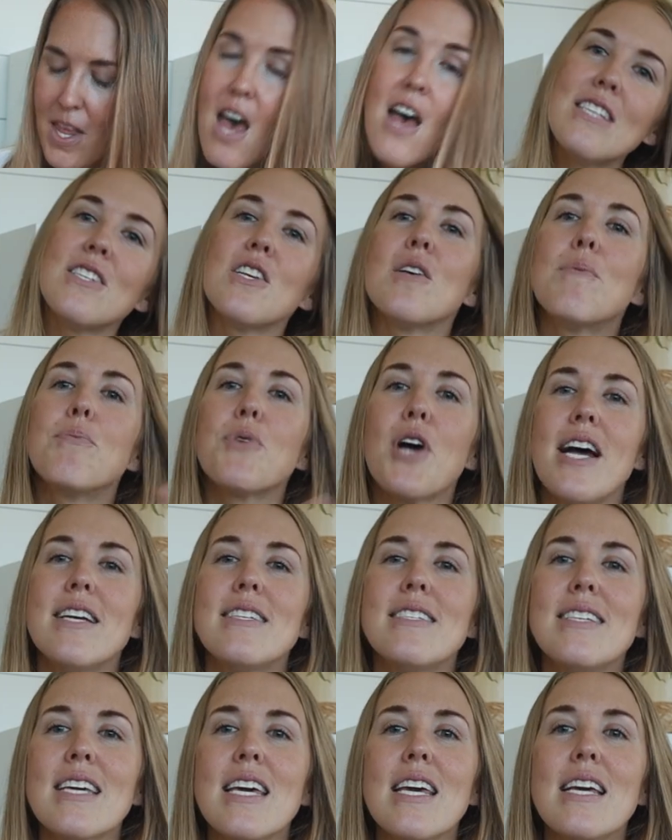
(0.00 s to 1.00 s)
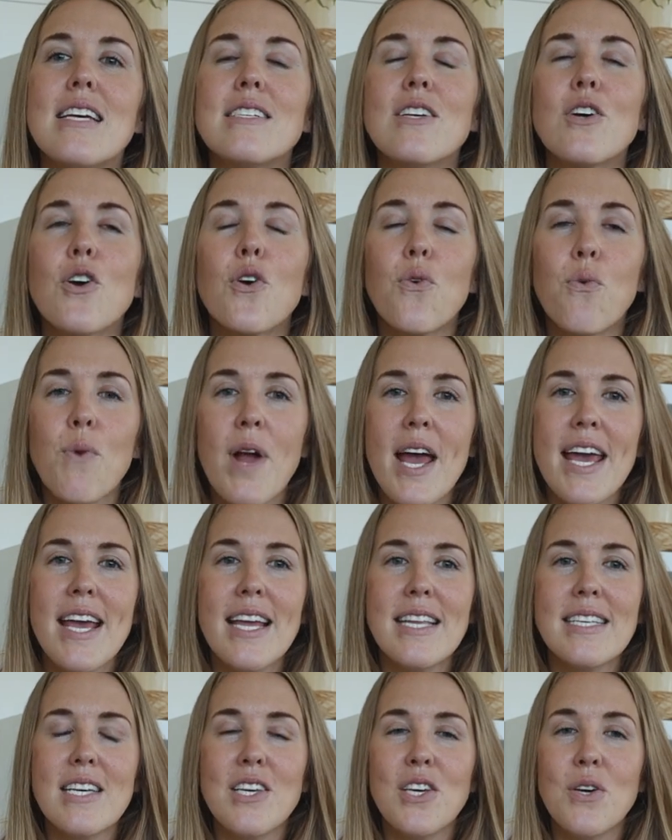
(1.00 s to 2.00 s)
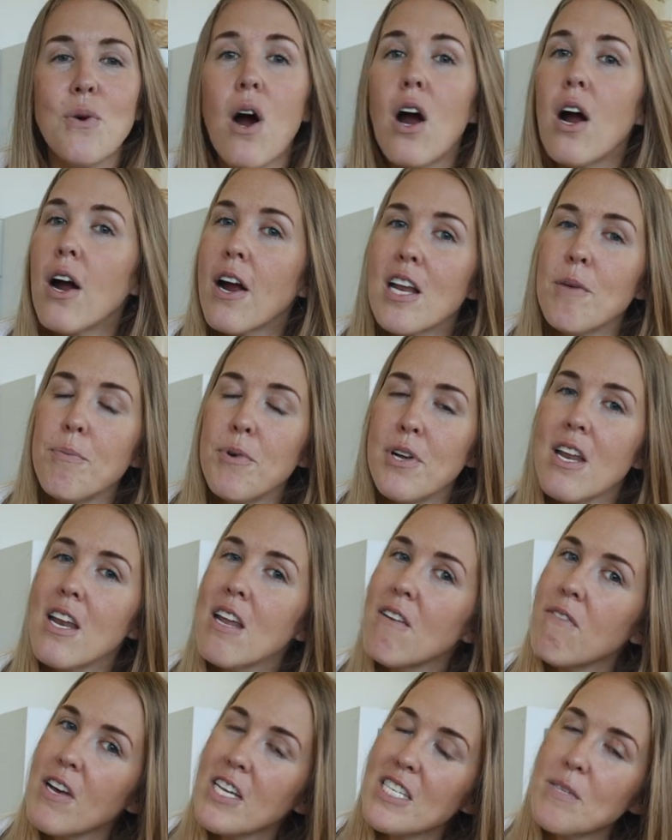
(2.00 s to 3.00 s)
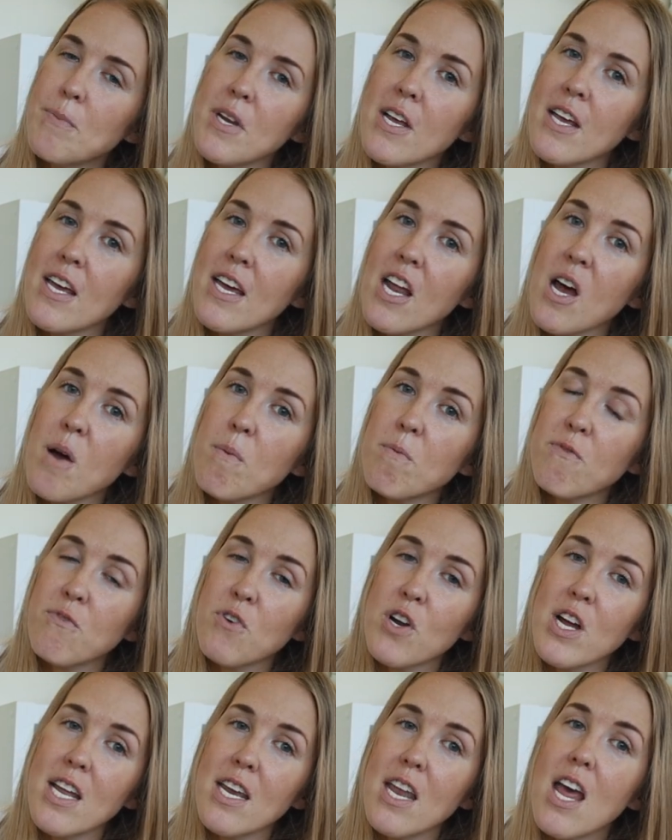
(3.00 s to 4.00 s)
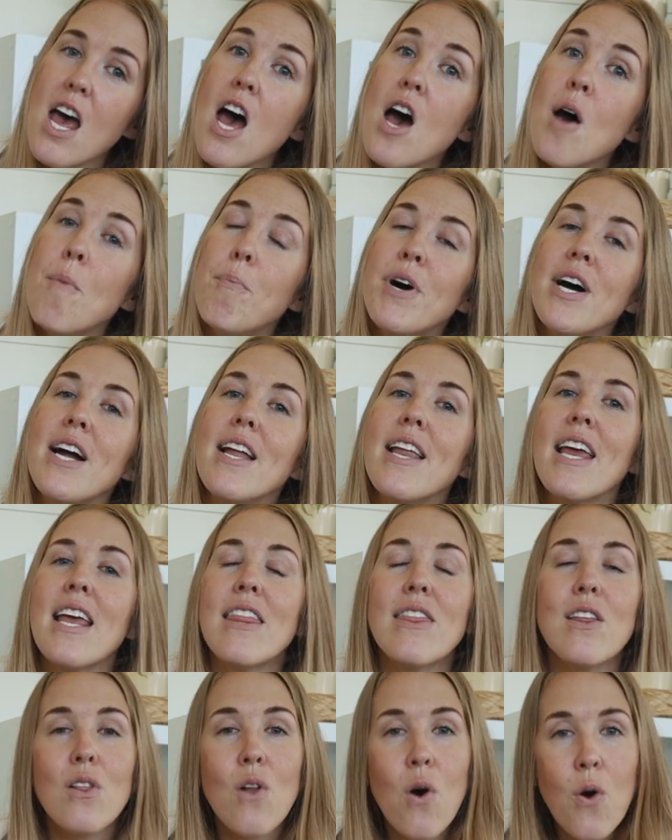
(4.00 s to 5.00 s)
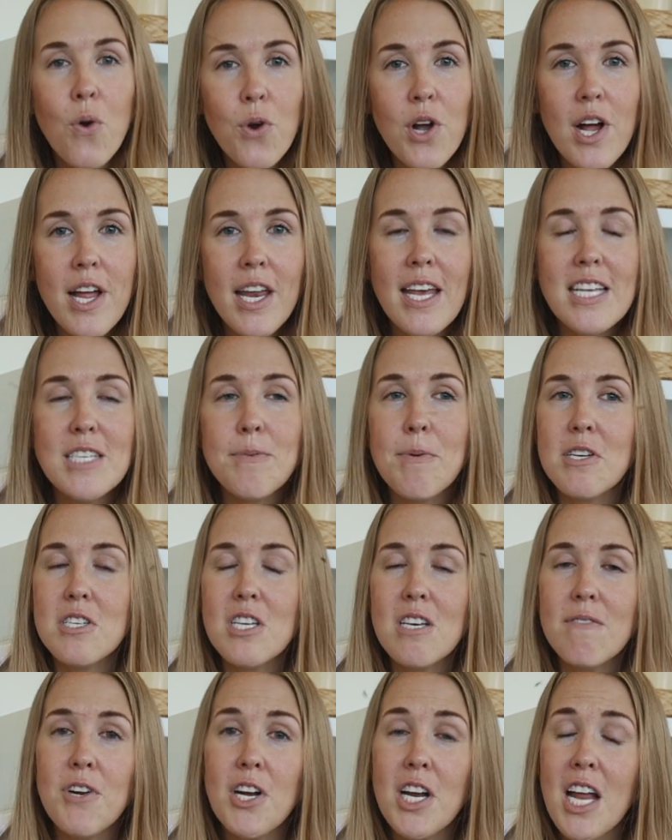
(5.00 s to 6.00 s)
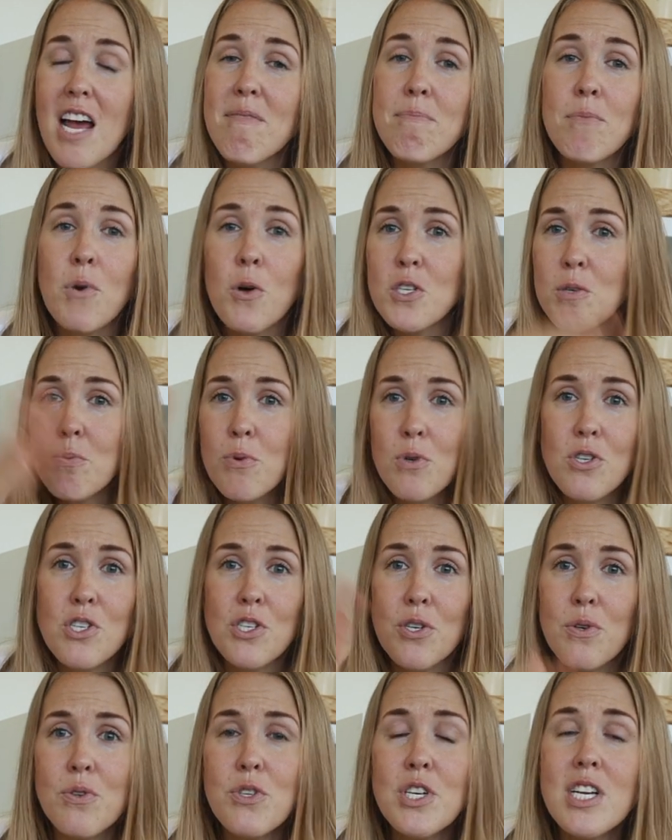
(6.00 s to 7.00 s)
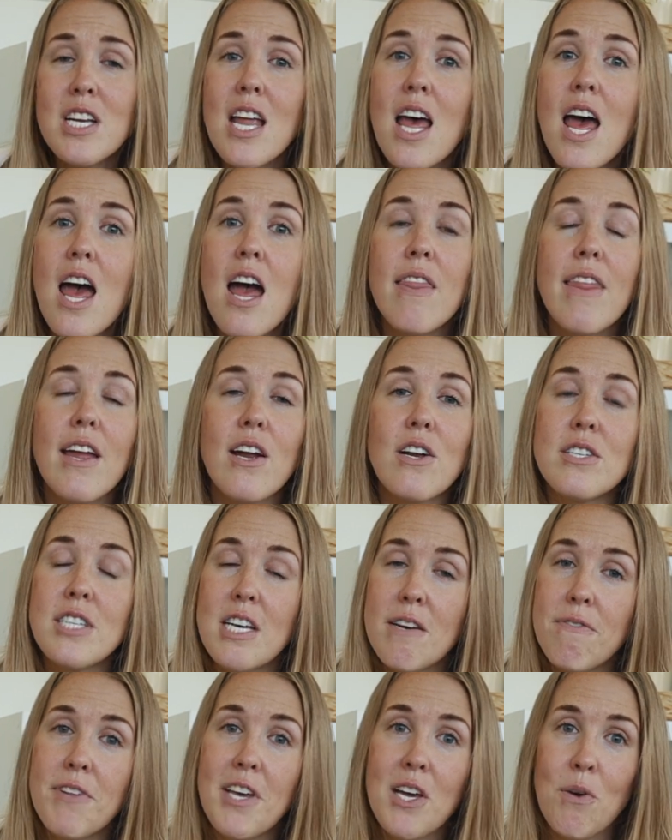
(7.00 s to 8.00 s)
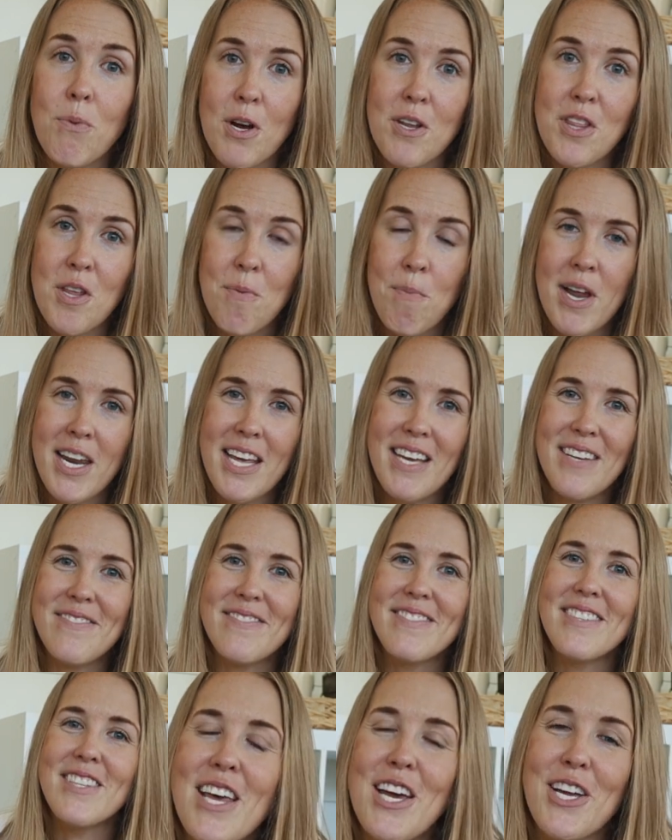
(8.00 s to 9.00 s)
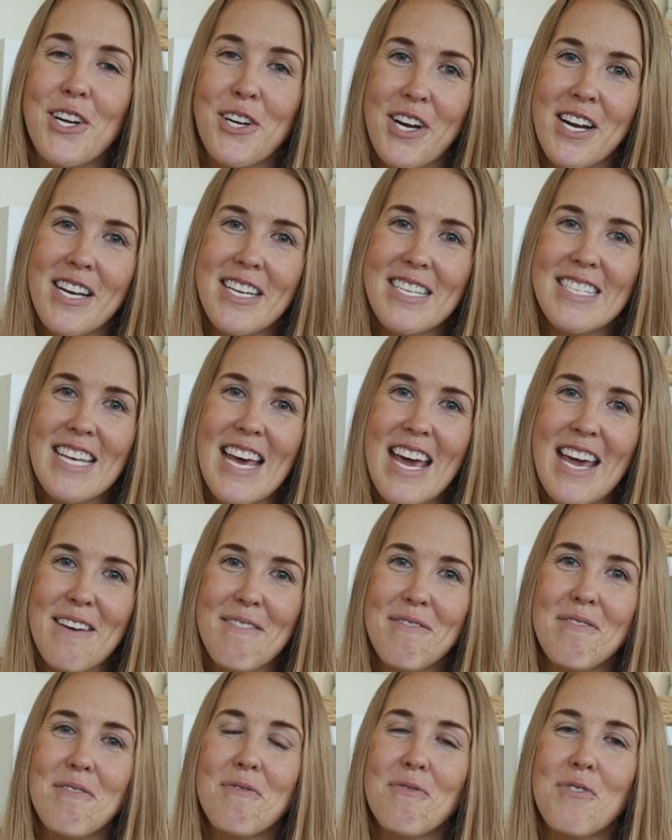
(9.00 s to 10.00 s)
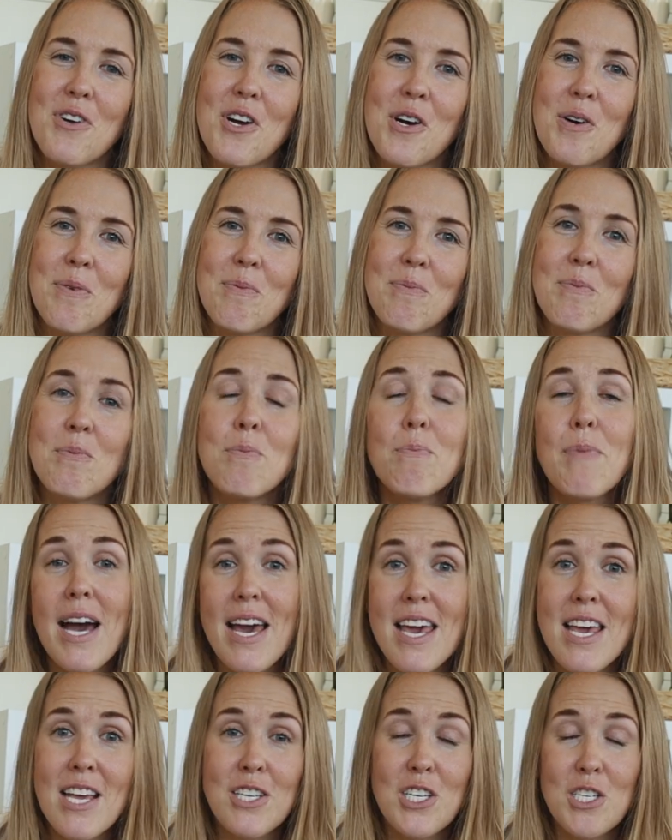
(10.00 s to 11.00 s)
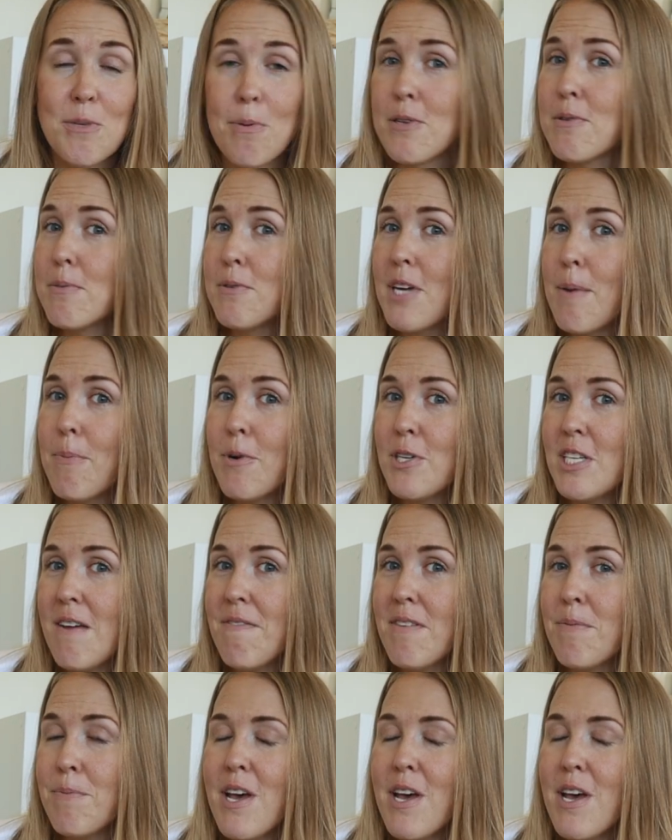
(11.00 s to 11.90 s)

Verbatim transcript: So the pricing is great. You are going to put an investment in up front, but in the long run, especially if you're going to have multiple children, they're definitely worth the money that you're going to save from buying disposable diapers every